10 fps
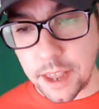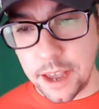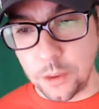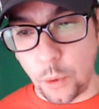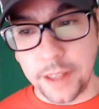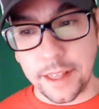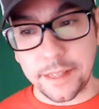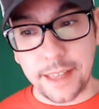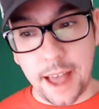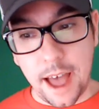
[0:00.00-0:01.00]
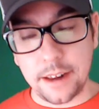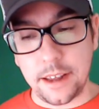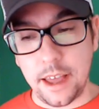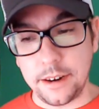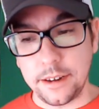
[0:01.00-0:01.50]
and the way that
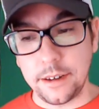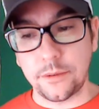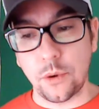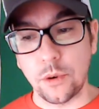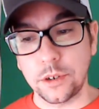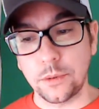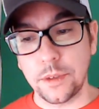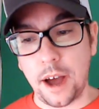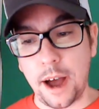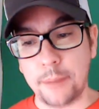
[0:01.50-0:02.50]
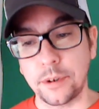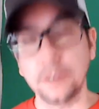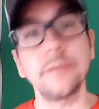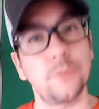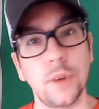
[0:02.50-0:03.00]
ended, of course, with
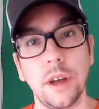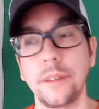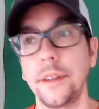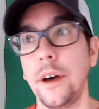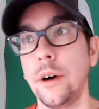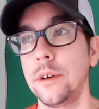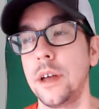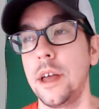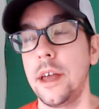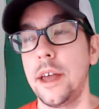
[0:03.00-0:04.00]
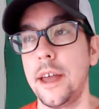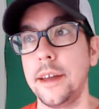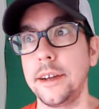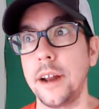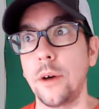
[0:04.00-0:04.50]
Hopper, we all know,
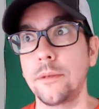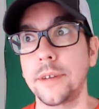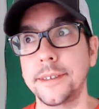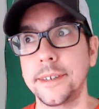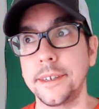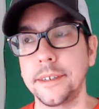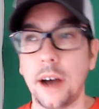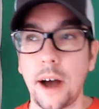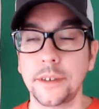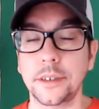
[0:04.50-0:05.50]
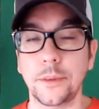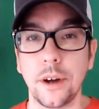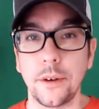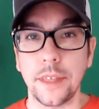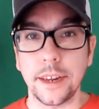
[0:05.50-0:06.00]
and you know, we
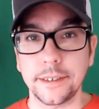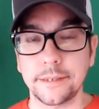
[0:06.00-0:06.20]
know that